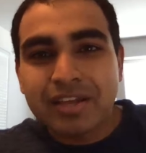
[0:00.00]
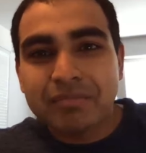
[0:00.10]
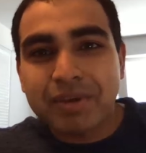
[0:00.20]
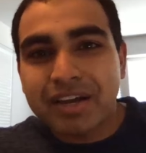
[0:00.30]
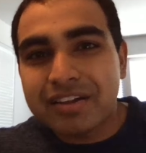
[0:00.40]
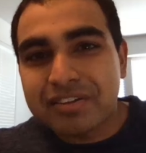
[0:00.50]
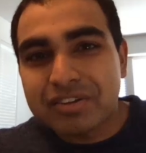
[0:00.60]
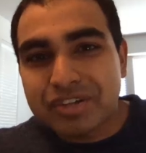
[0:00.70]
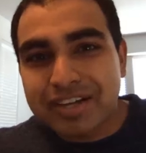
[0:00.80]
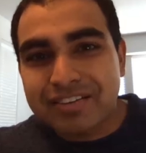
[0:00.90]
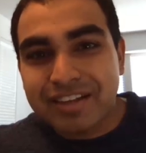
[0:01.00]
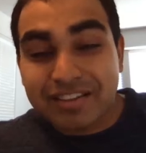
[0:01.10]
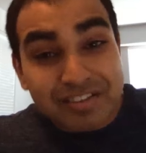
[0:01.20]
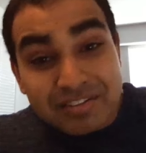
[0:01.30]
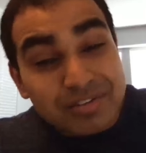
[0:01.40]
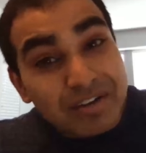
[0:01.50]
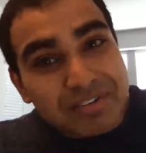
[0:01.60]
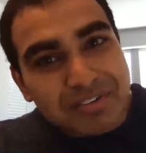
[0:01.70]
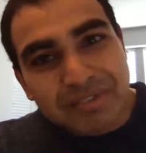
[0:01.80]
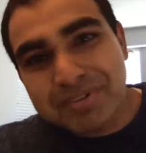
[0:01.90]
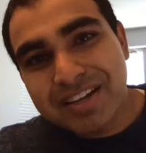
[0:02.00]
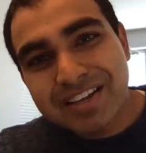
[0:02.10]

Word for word: because your JSX is JavaScript,